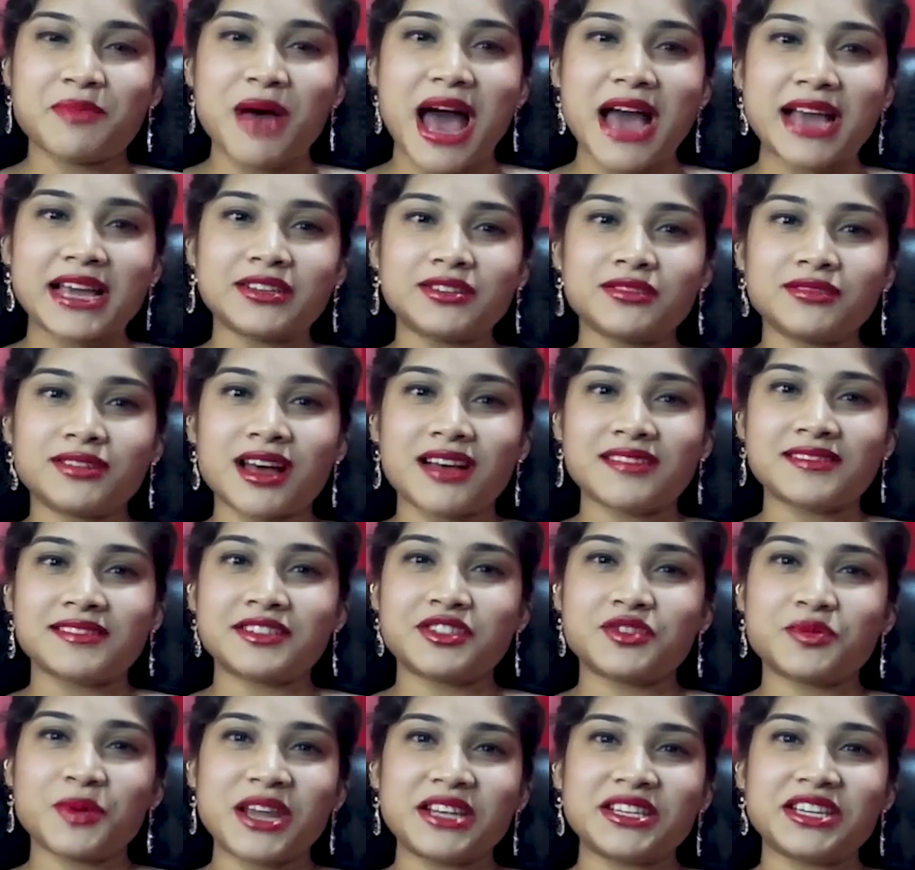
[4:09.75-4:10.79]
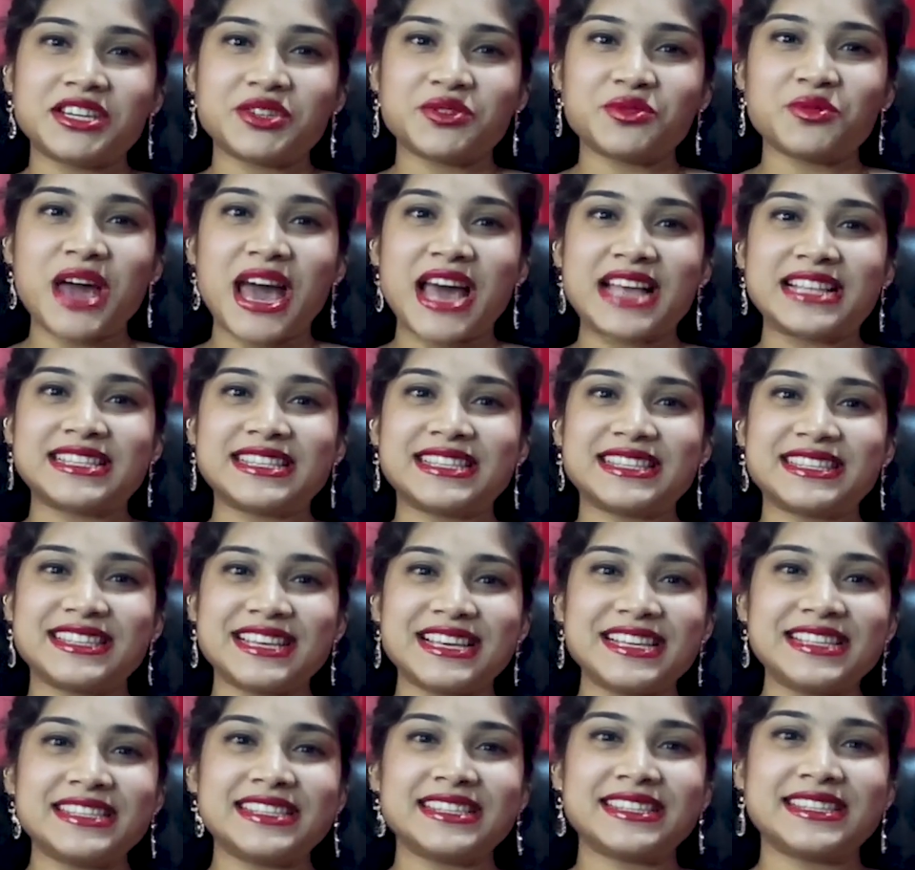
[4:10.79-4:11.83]
back in 2022, and
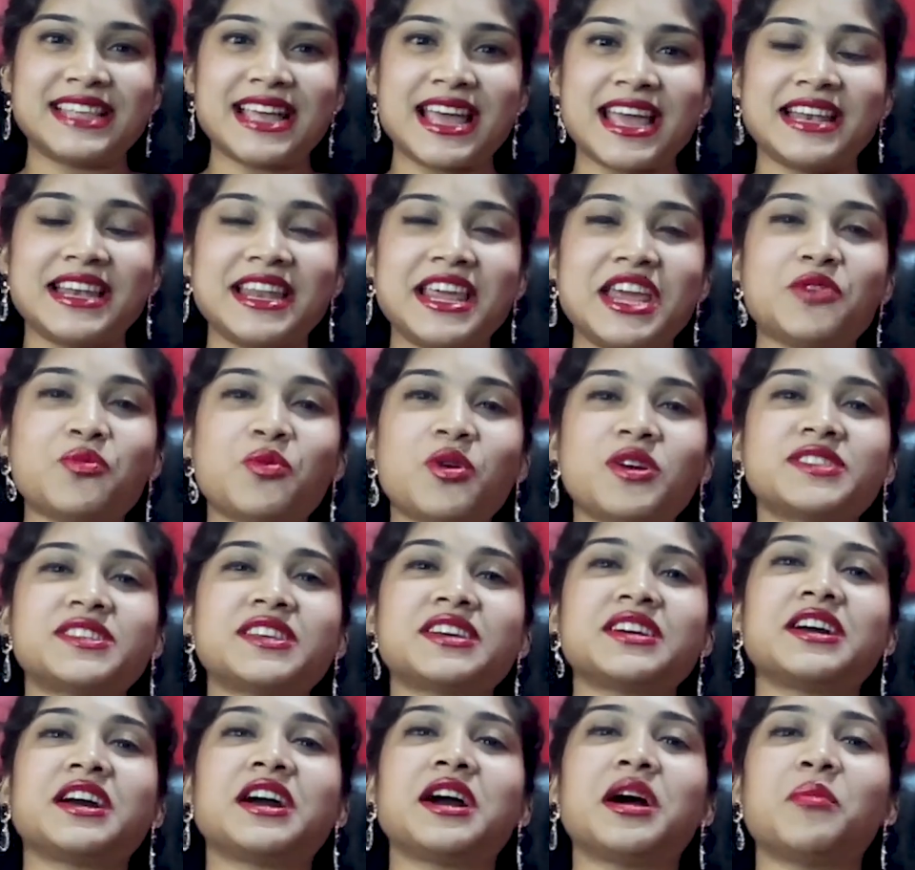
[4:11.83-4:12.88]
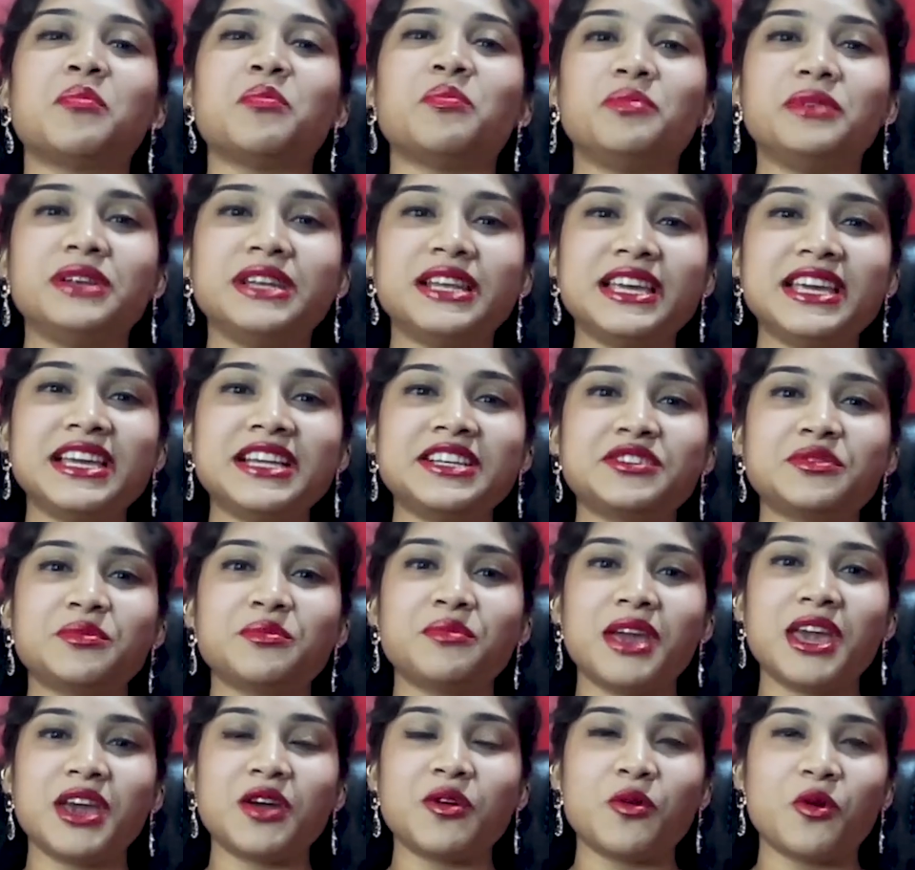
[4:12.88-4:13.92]
since then it was a complete
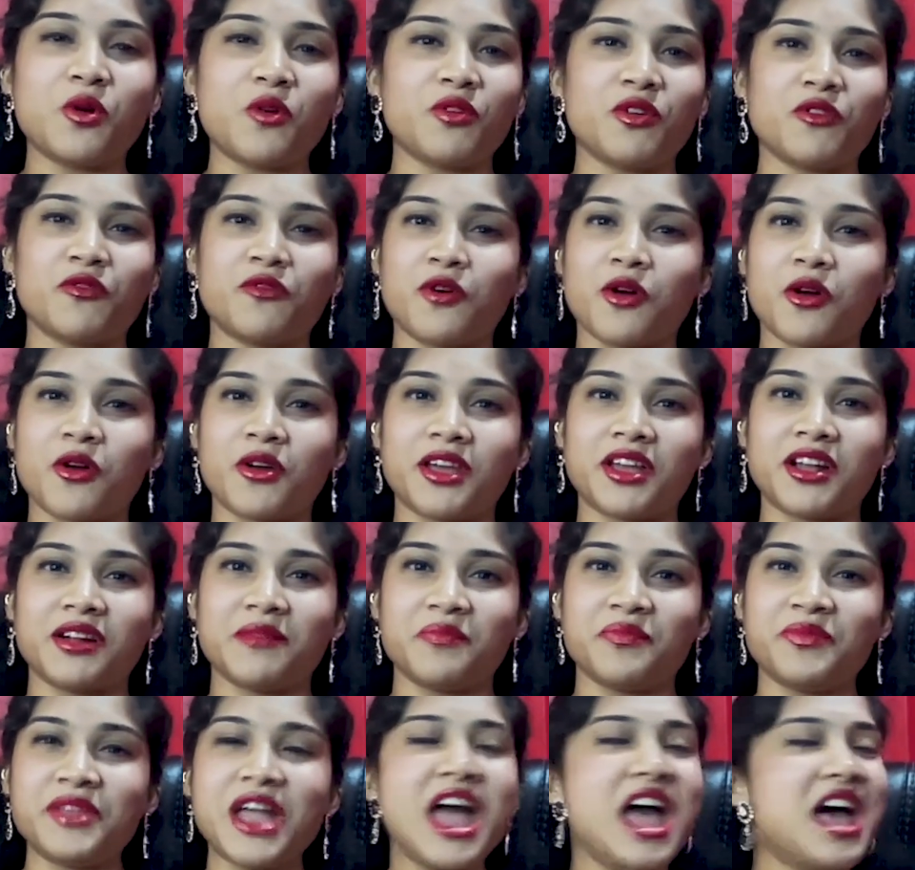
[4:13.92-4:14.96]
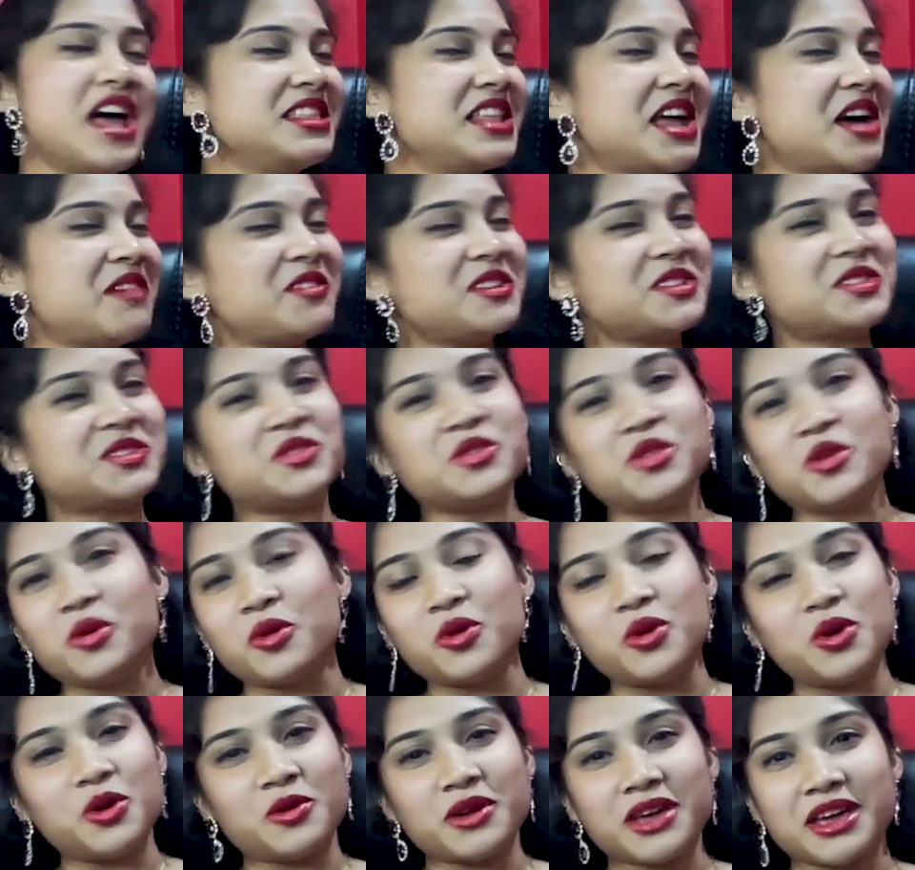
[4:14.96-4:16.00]
makeover for him. There was
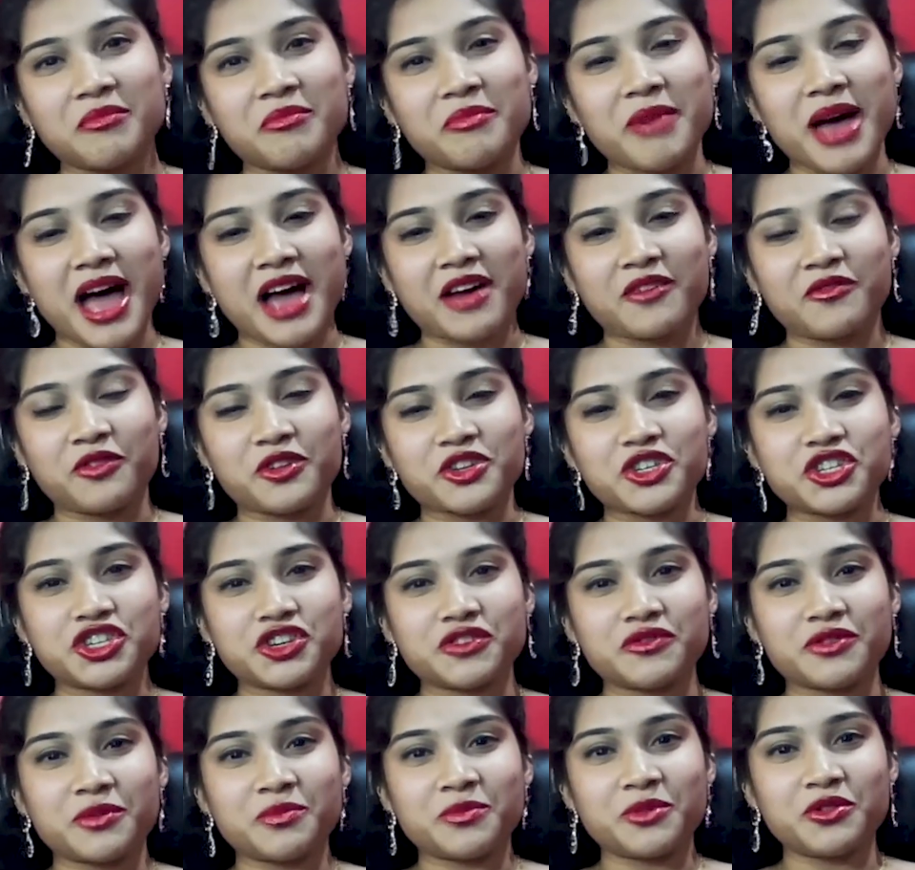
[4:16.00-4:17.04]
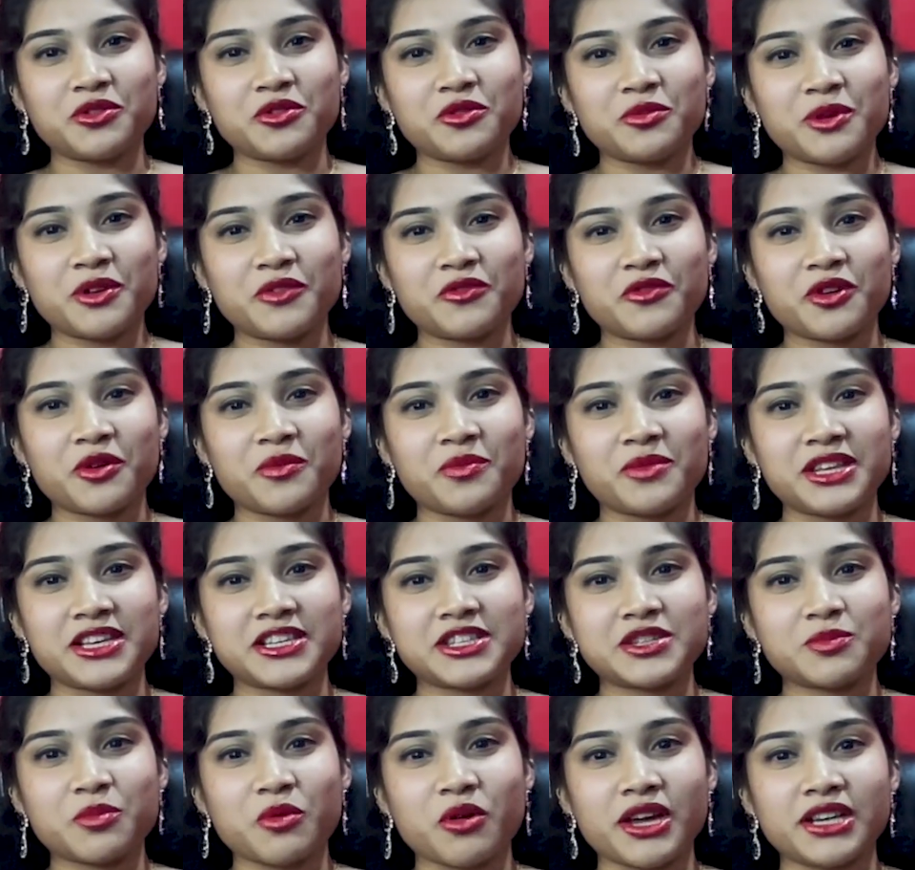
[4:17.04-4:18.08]
no looking back for Shivam Dube from
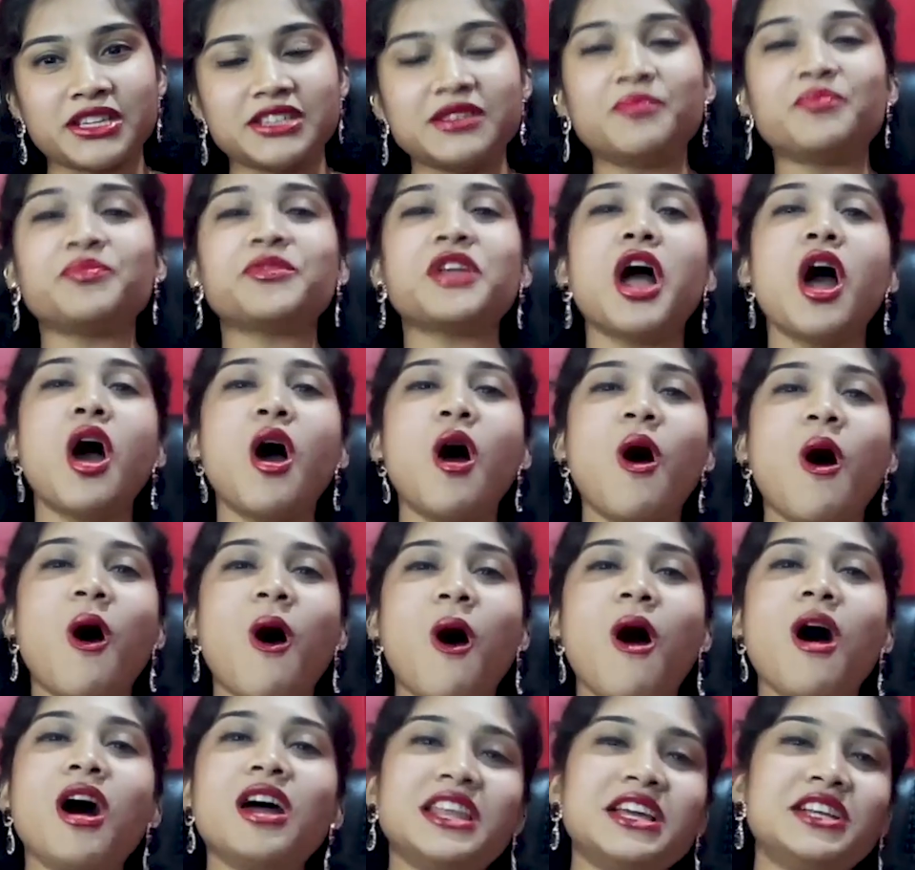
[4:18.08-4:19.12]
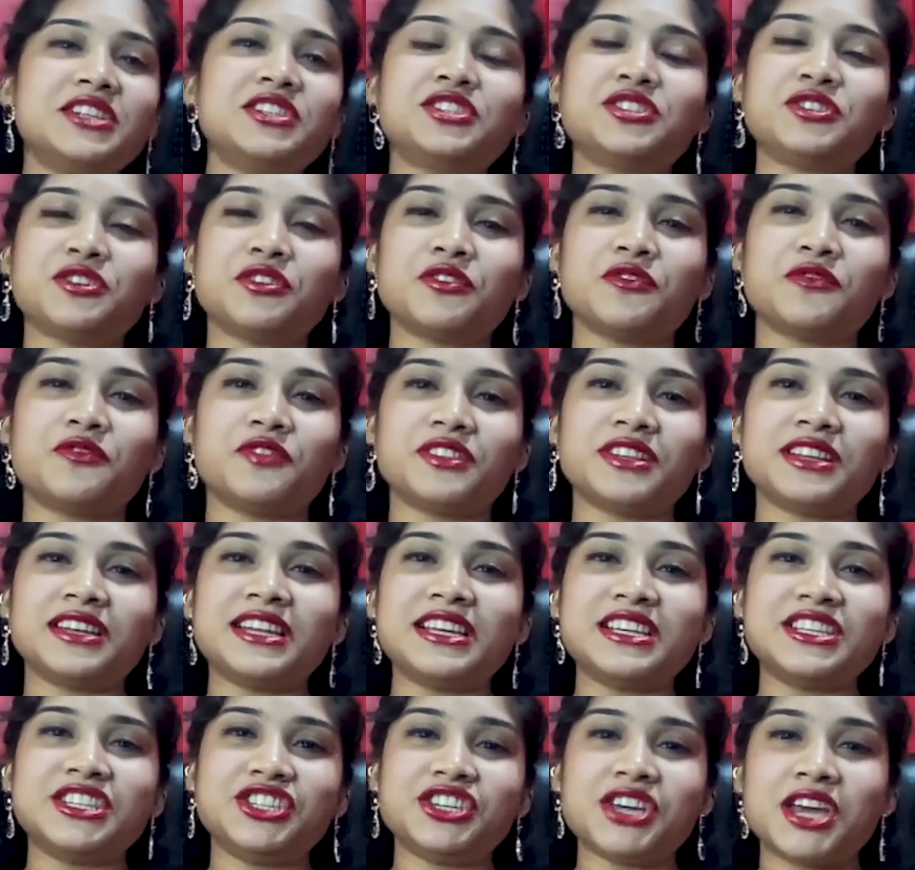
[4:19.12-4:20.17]
this point. All it took for the
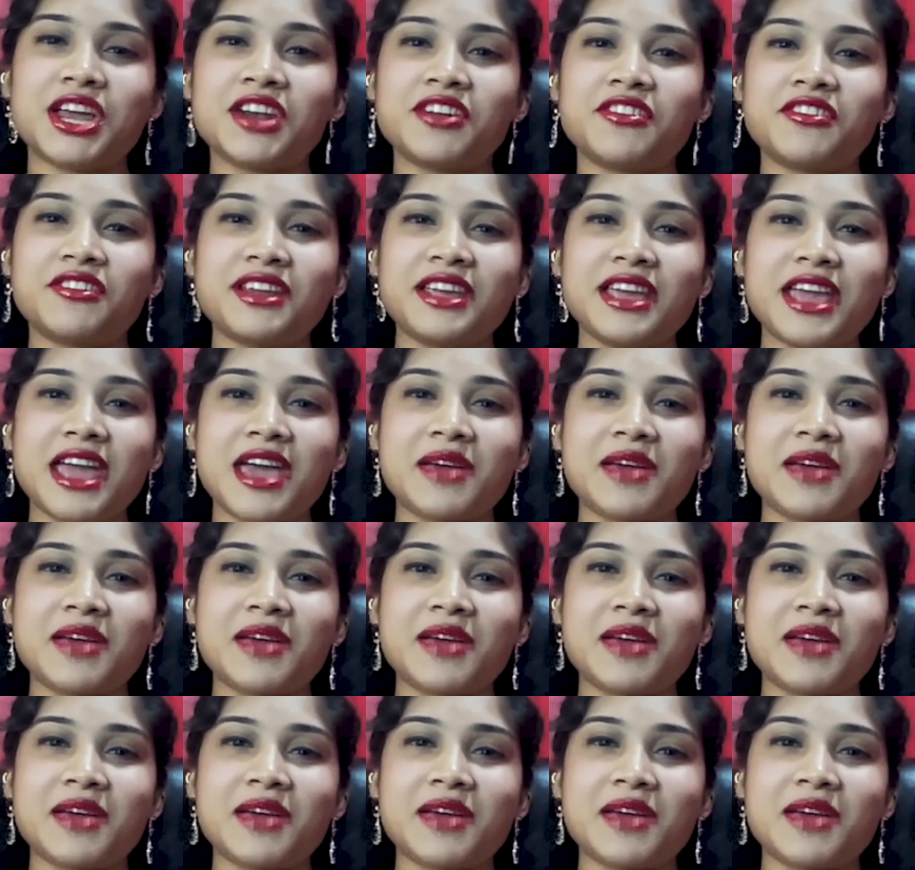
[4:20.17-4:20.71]
legendary